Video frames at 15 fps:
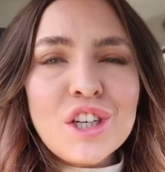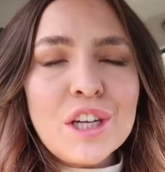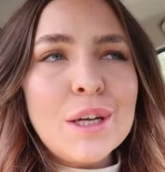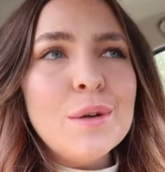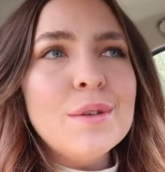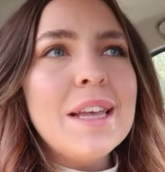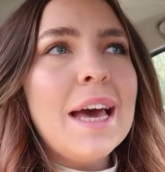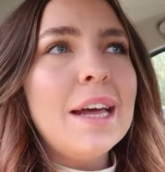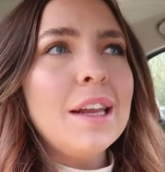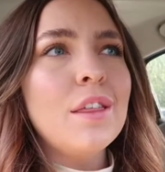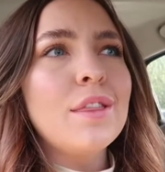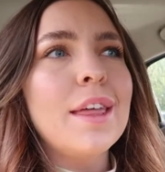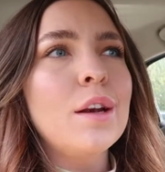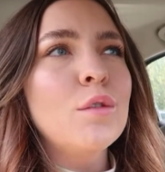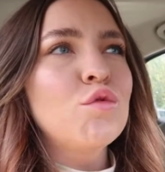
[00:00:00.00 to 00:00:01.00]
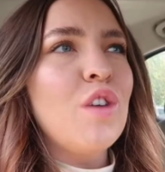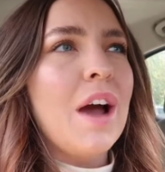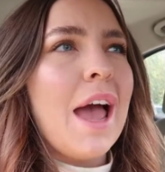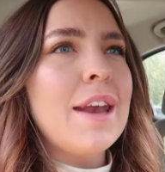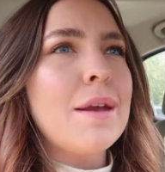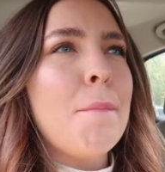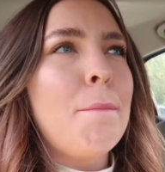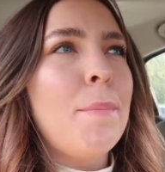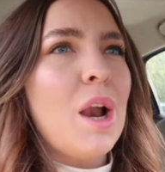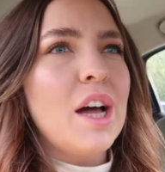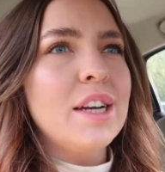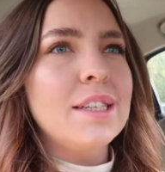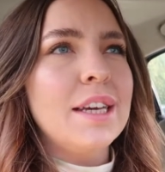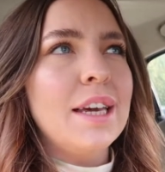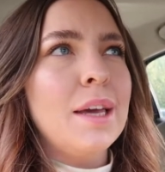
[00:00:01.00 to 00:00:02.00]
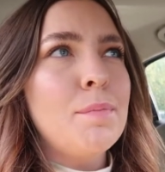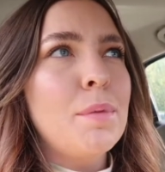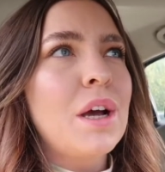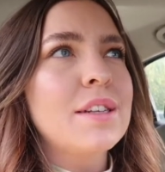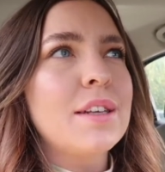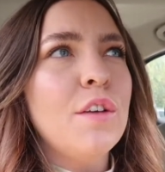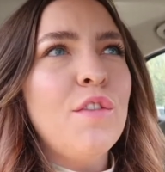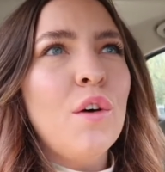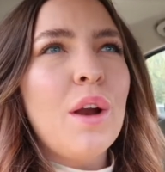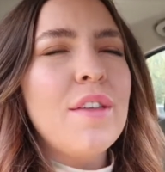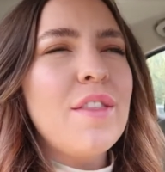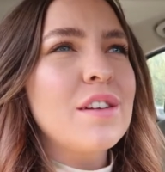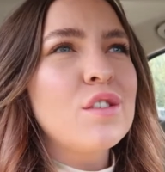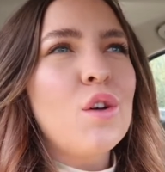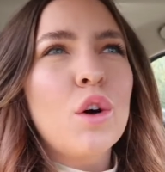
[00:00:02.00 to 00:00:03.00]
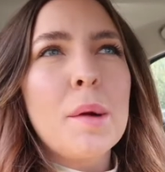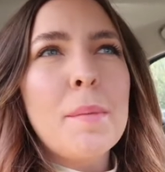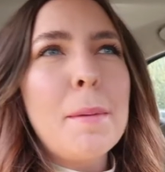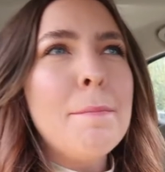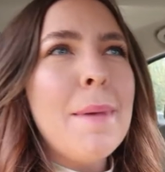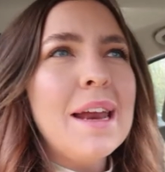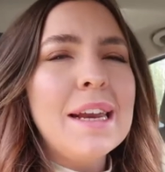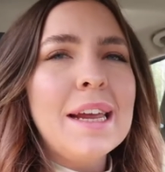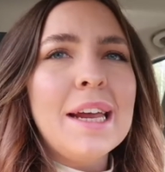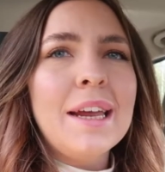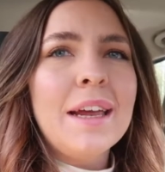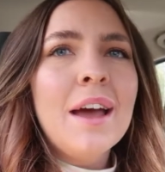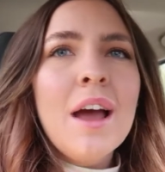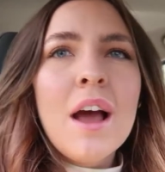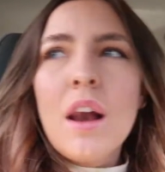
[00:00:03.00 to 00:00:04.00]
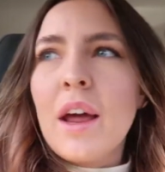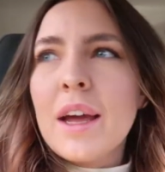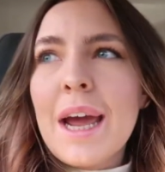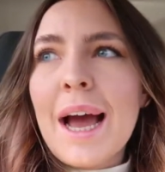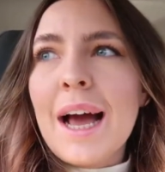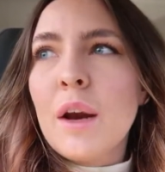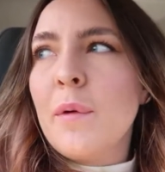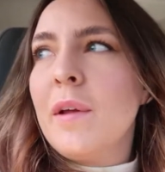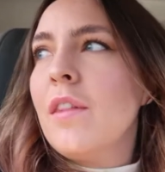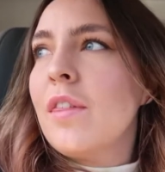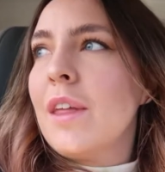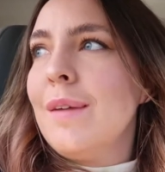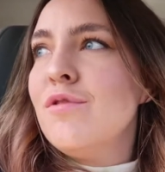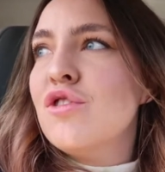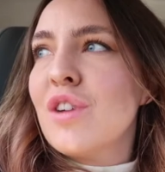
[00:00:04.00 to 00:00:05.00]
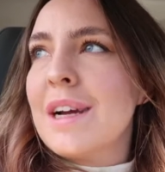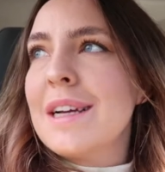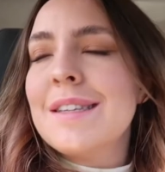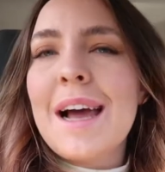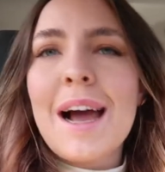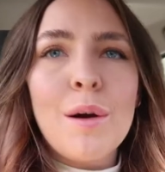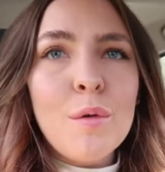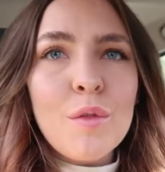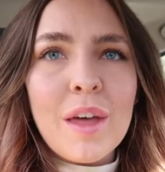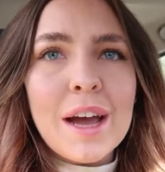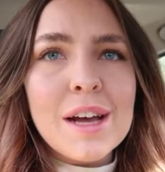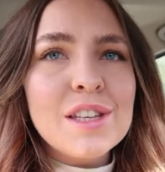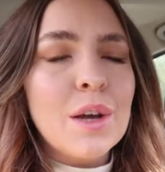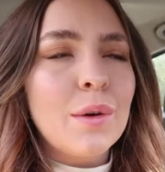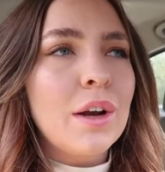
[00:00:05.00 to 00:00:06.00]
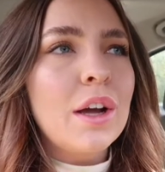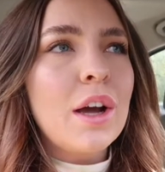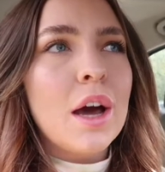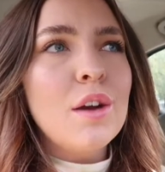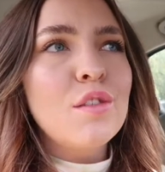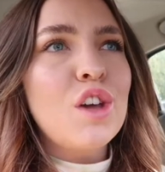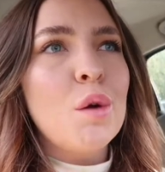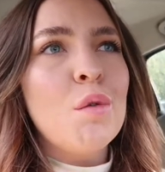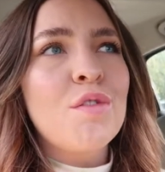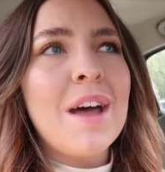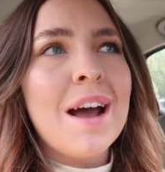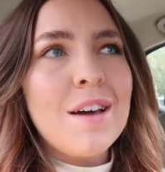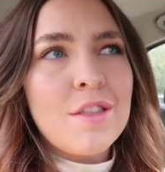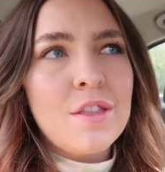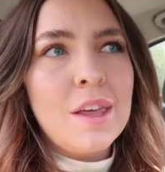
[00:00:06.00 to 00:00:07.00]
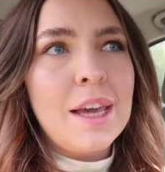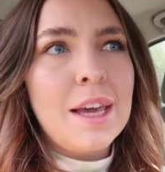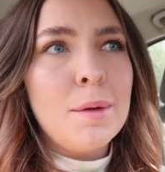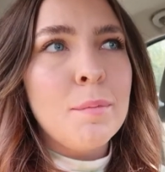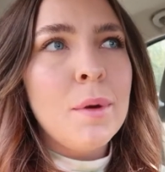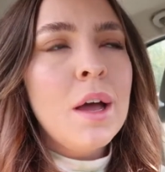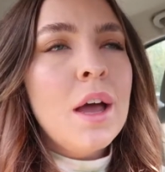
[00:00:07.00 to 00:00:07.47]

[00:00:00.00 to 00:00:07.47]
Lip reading: juice, anything red and bloody, because I feel like there's not going to be many like Halloween themed drinks out there, so I'm going to kind of go with that theme,